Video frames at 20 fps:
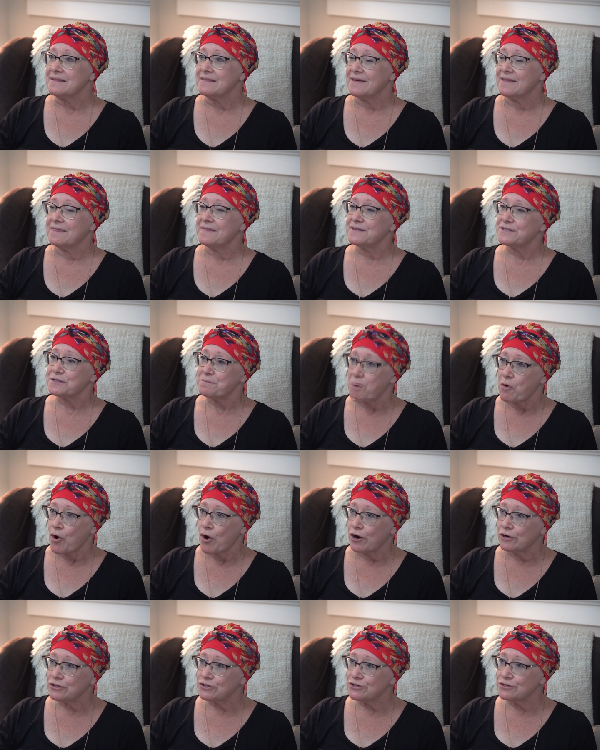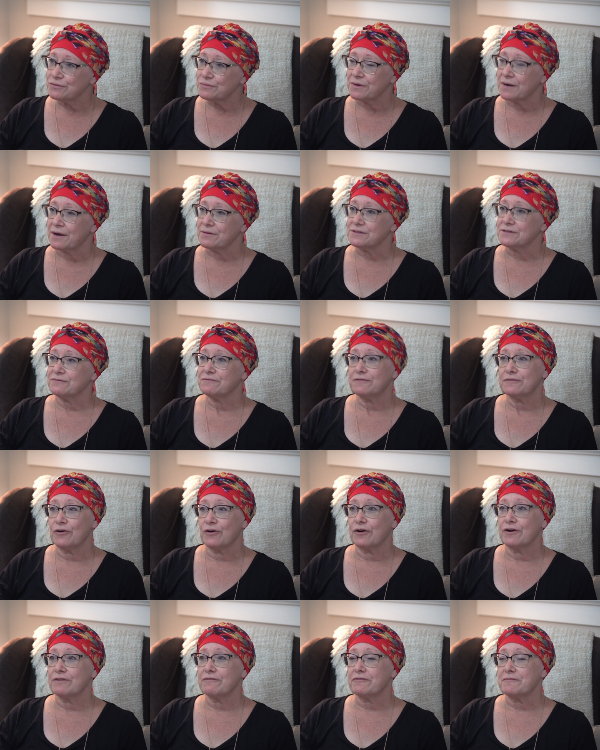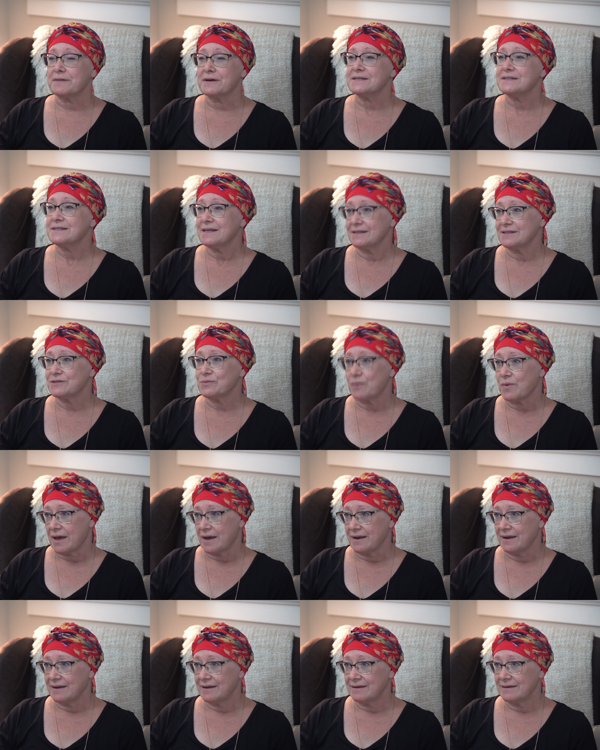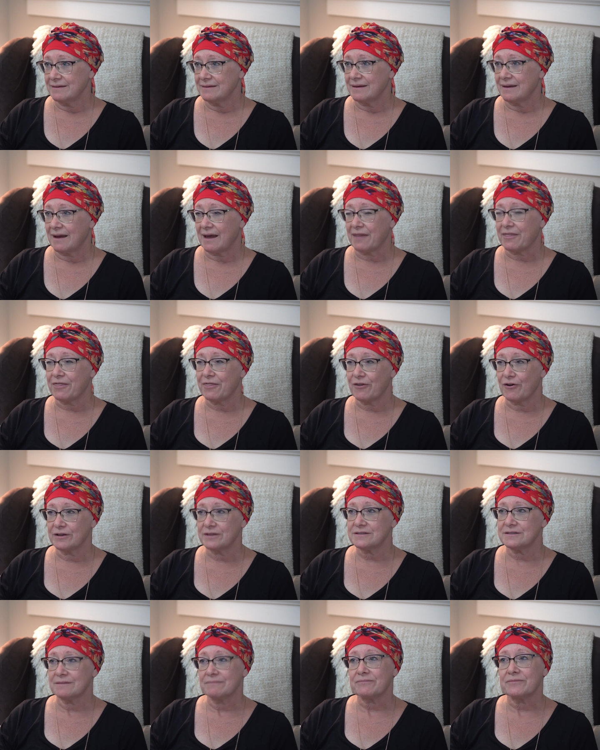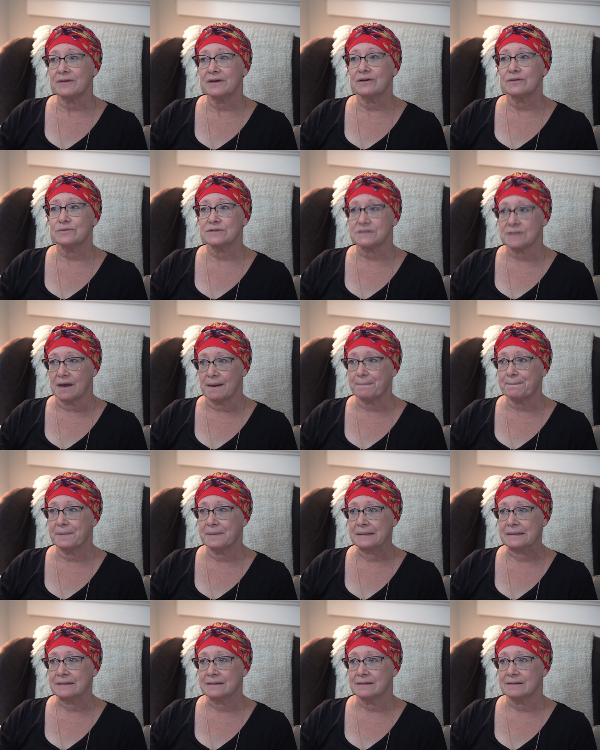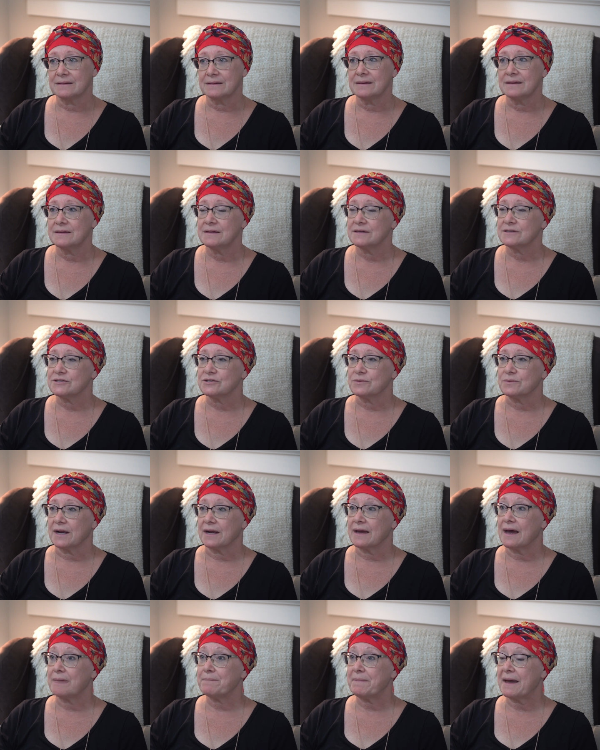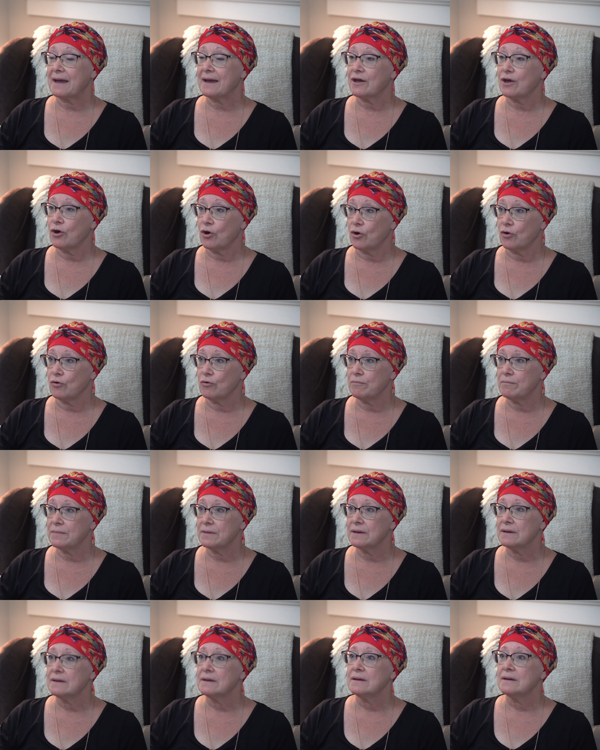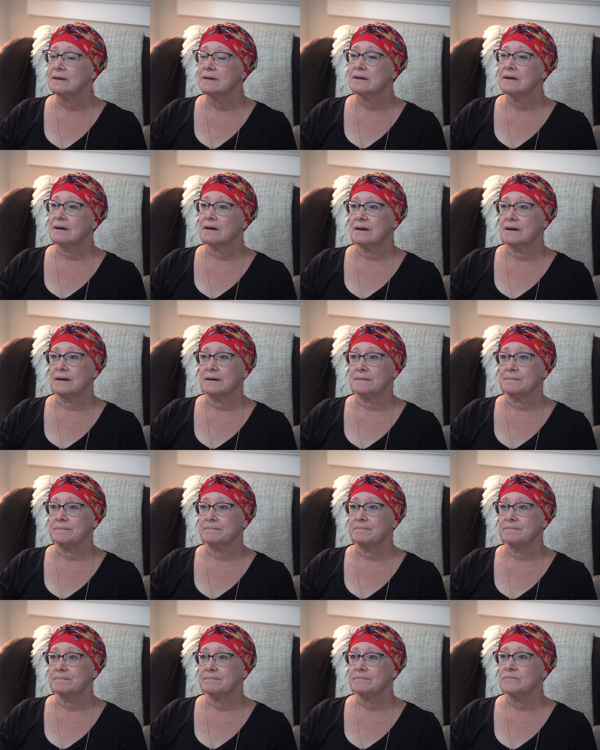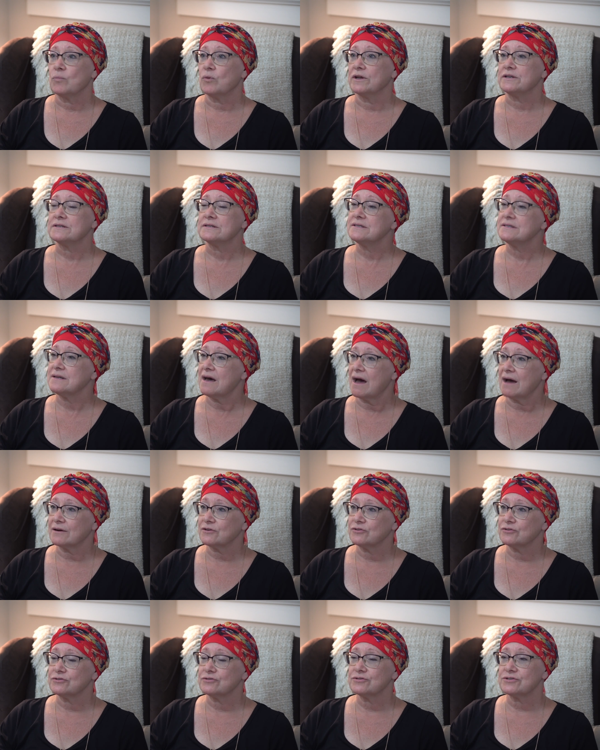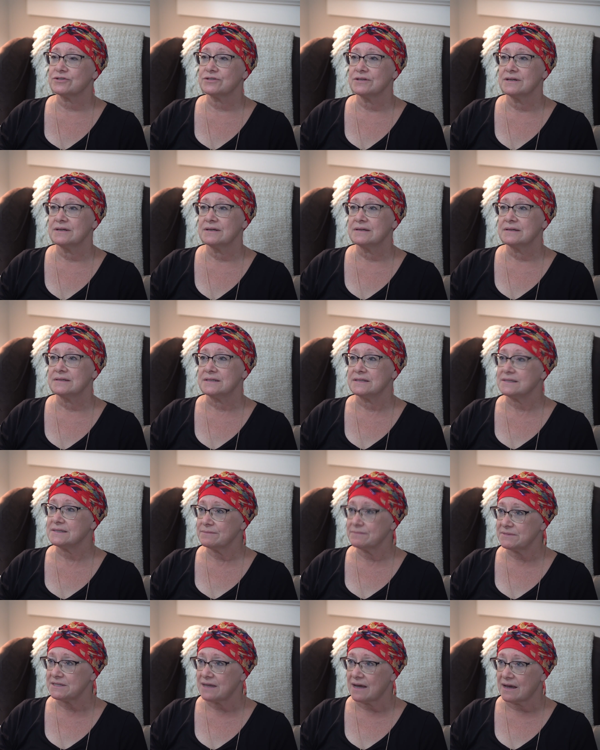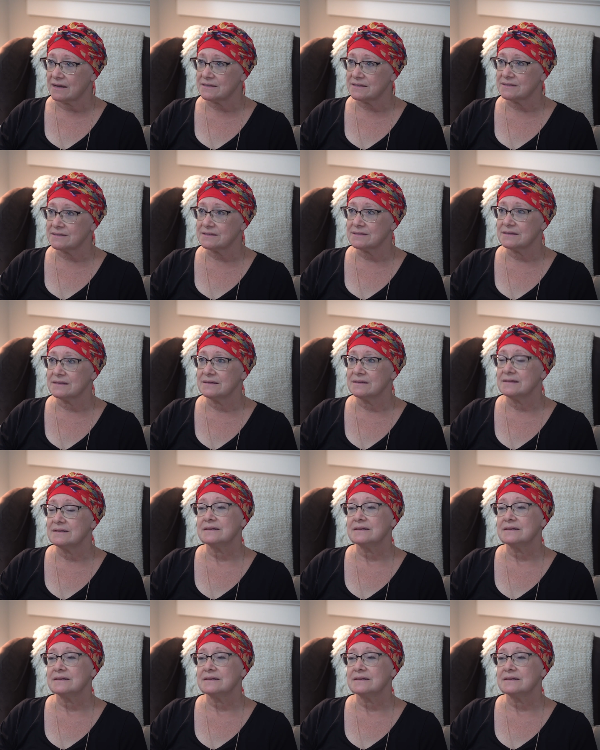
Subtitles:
then this March, when I was in Florida for my son's wedding, I thought something was up. So when I got back home, went to the doctors, did some tests,